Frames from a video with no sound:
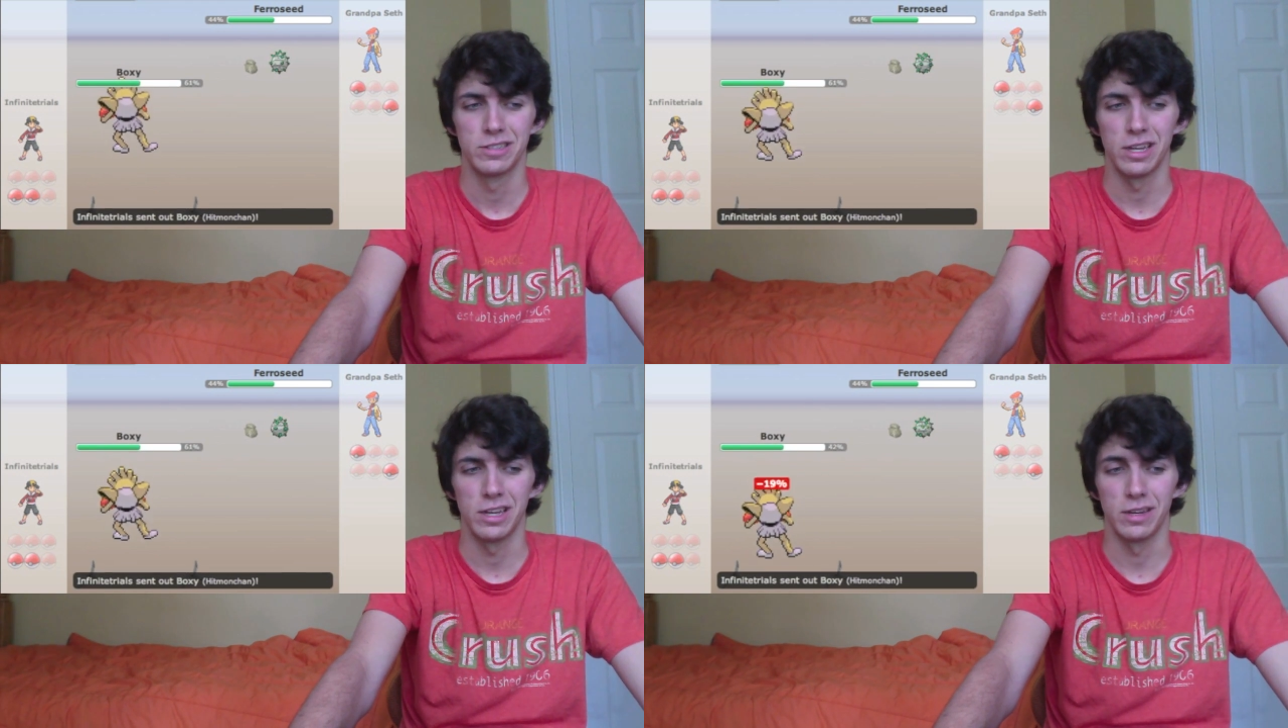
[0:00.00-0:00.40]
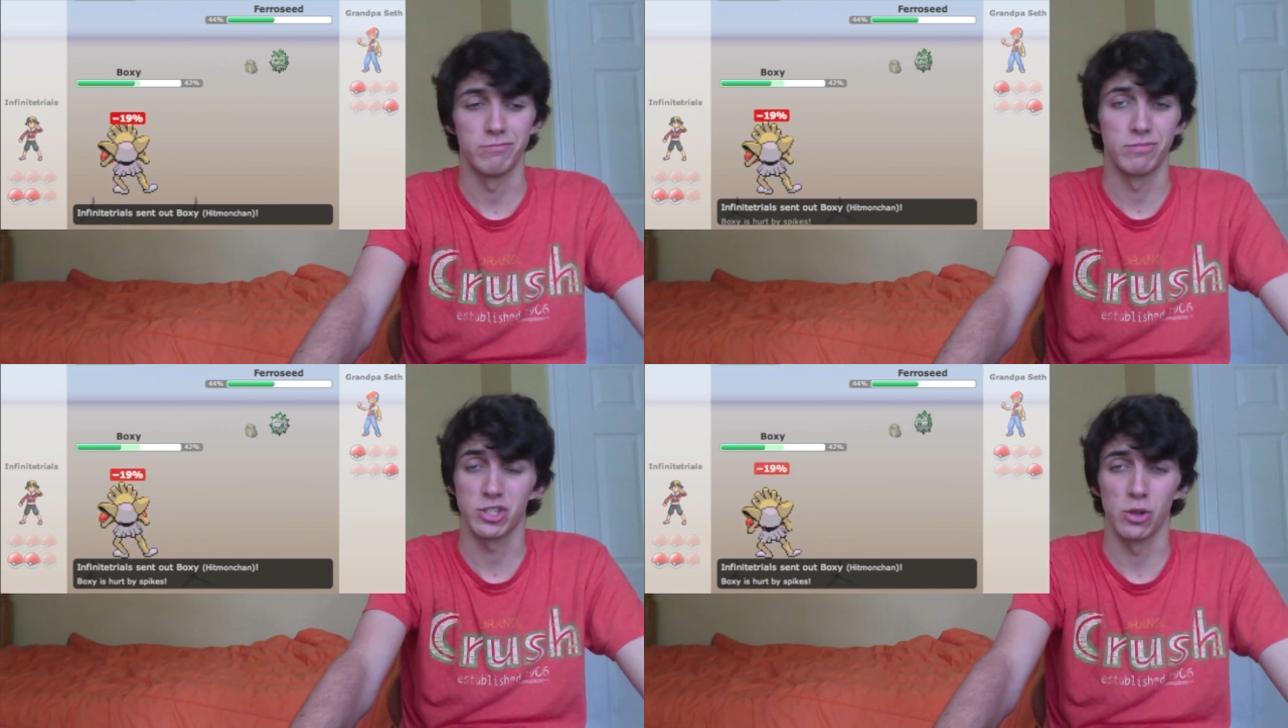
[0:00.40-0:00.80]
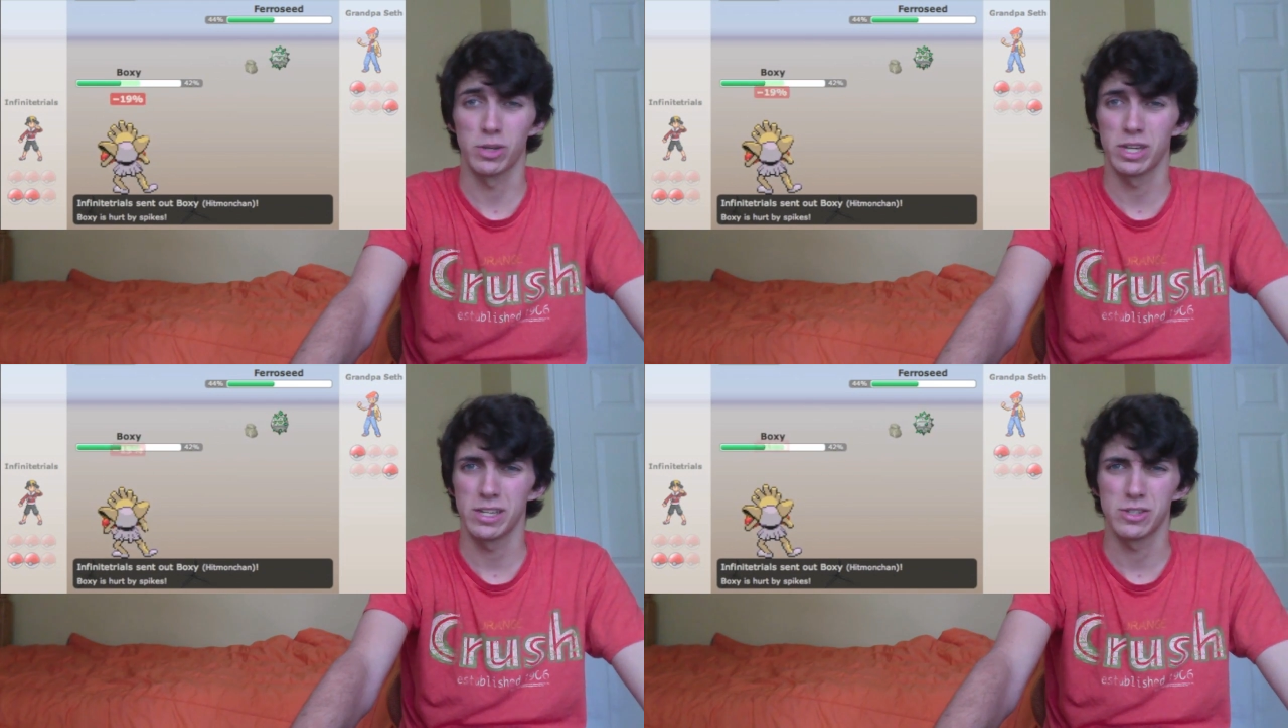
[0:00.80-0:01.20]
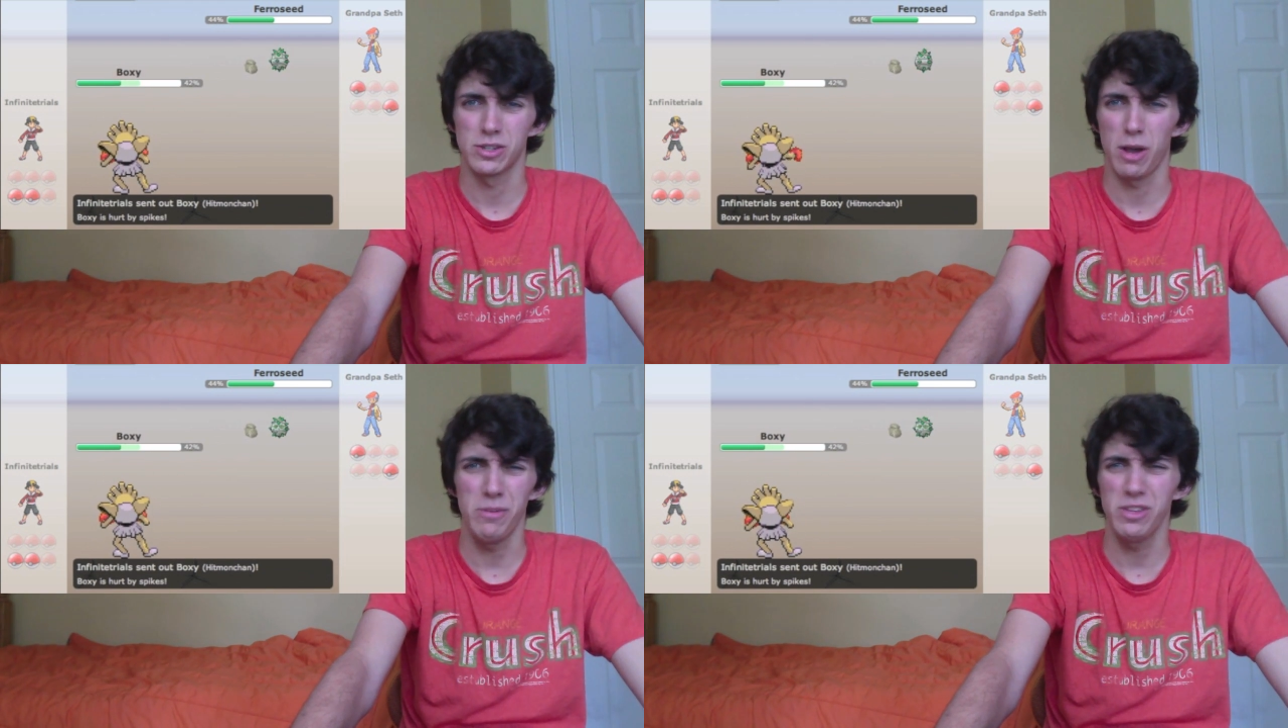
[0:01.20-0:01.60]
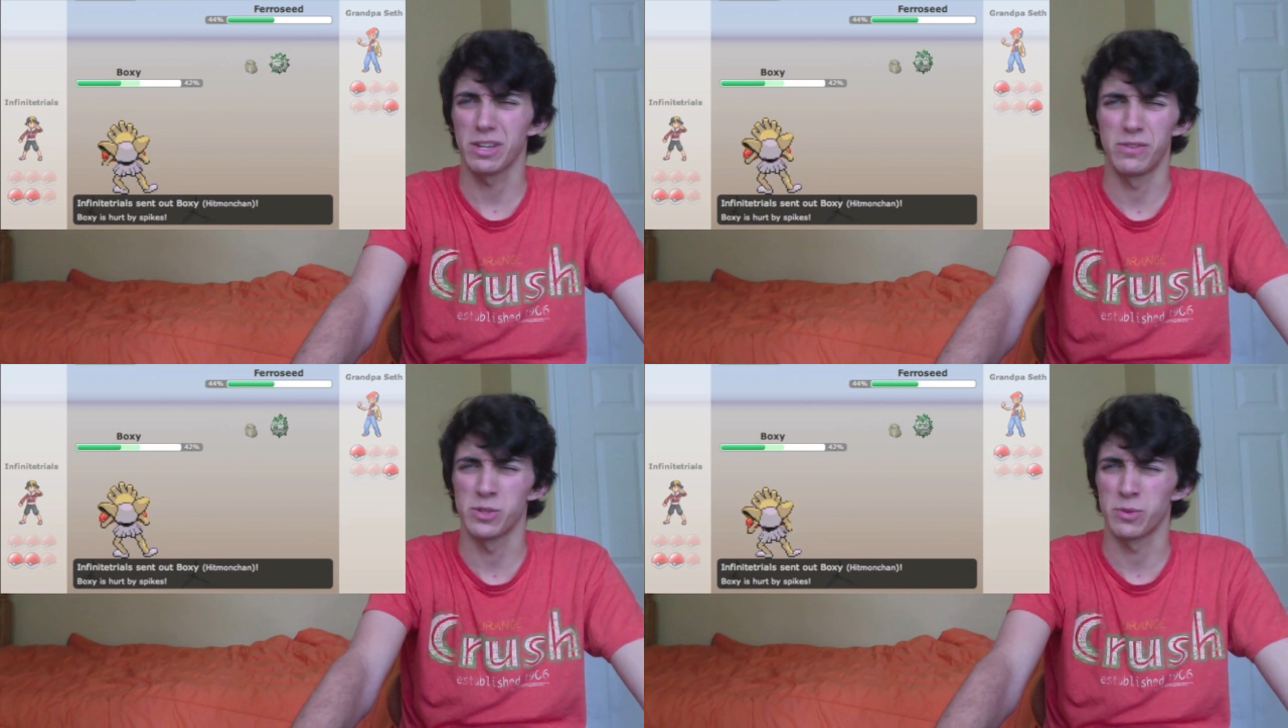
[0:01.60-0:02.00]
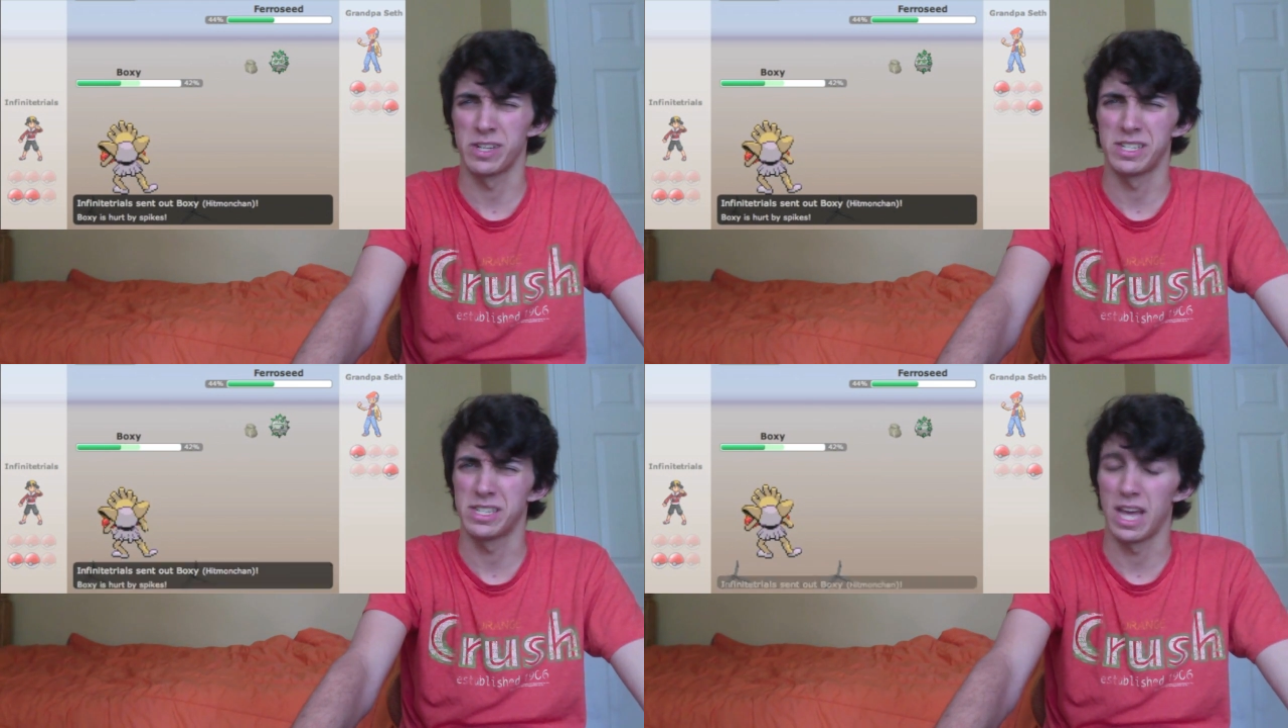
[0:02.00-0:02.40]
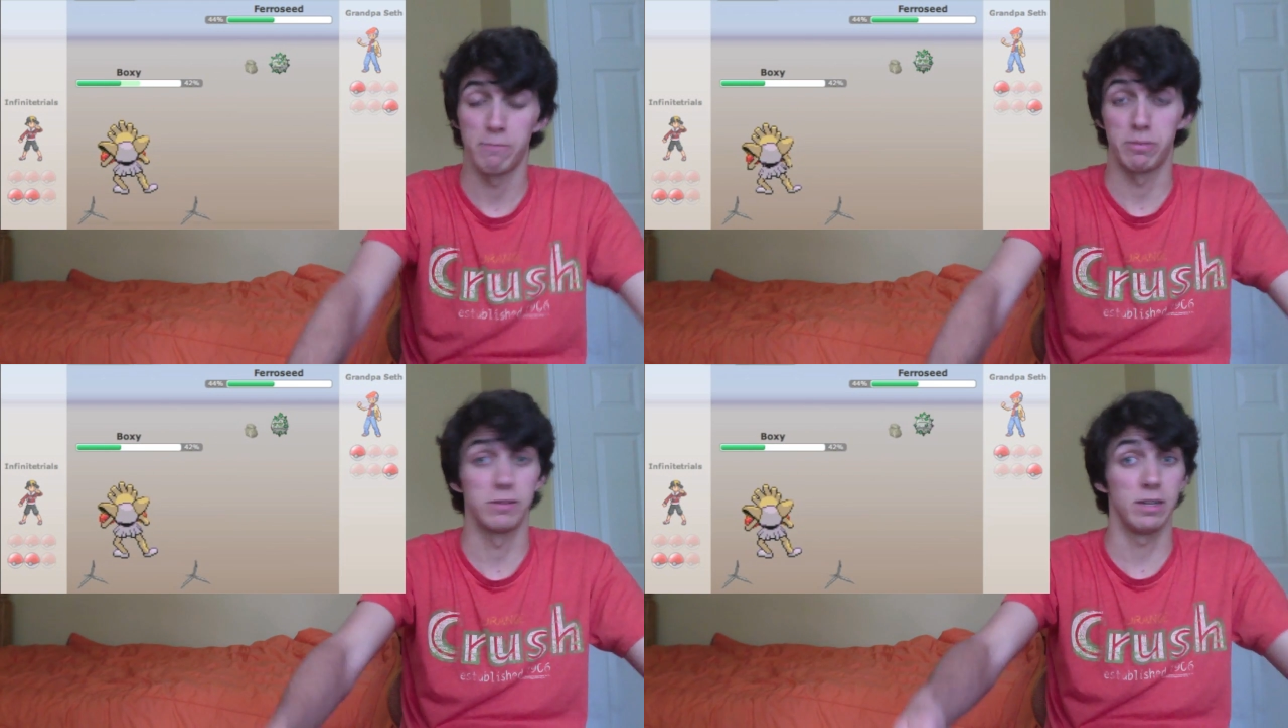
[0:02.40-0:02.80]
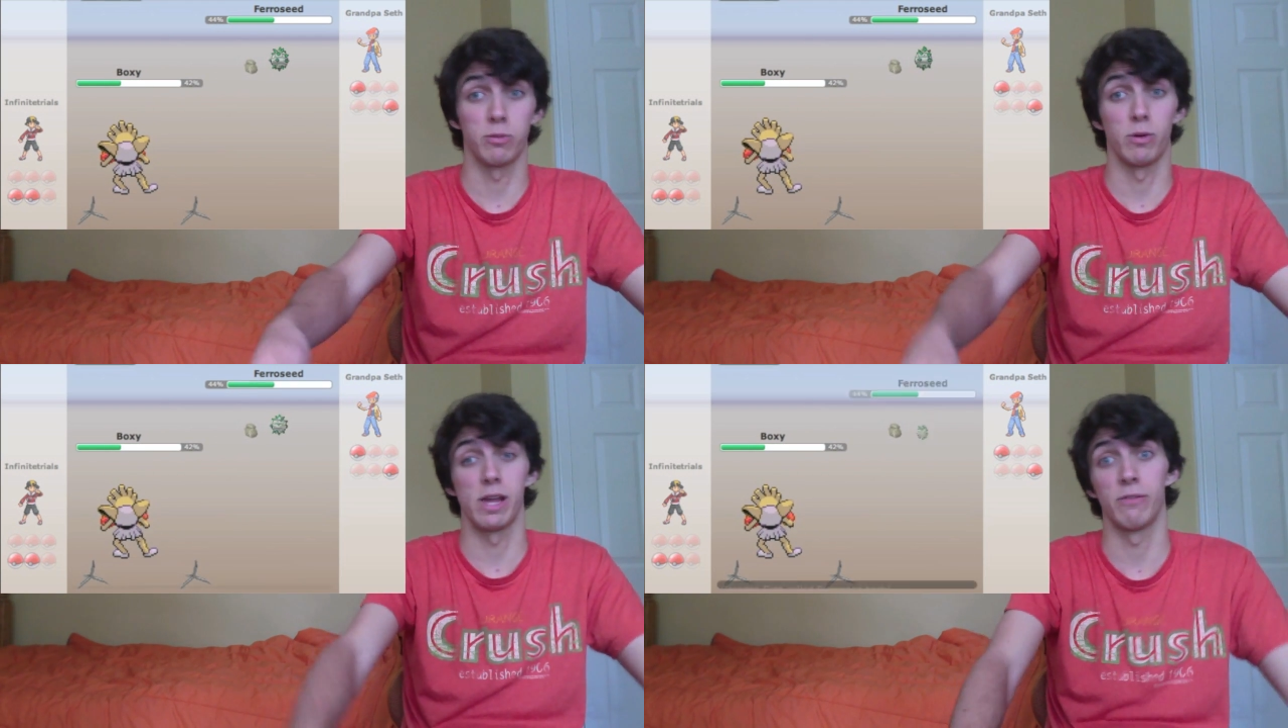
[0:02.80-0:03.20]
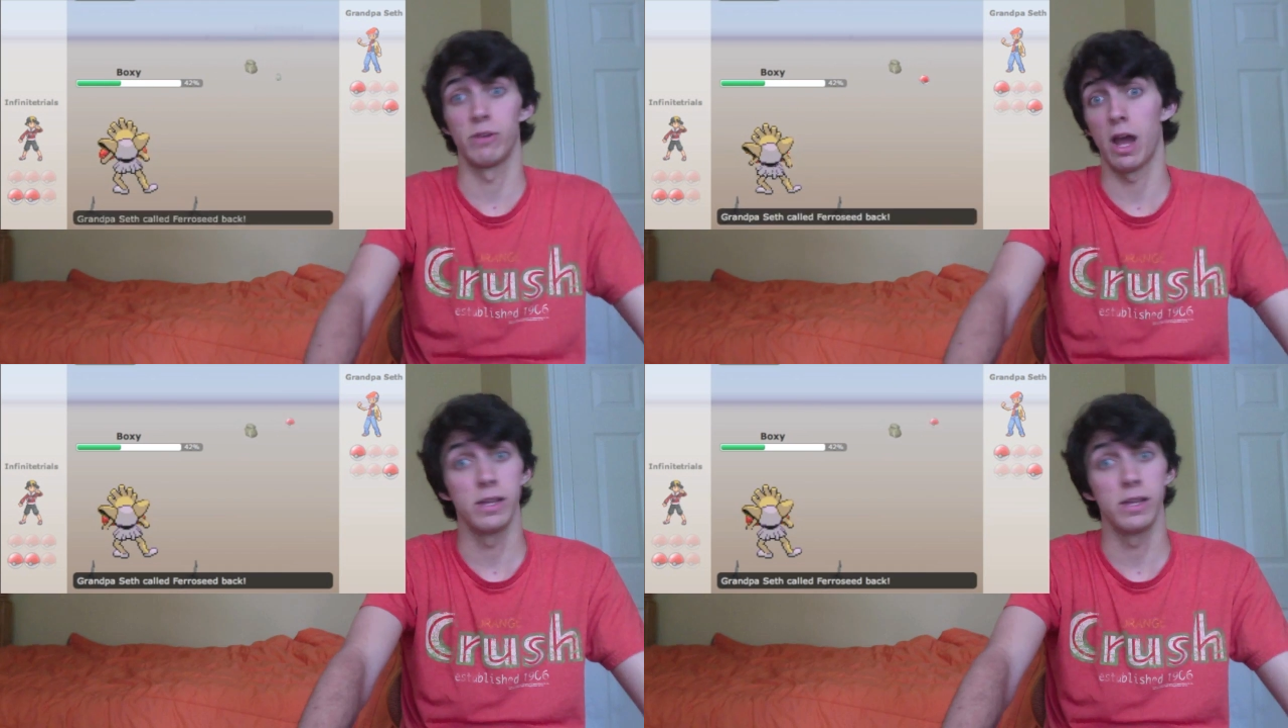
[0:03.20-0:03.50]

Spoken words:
and Slowking, so I'm really confused why he did that, but whatever.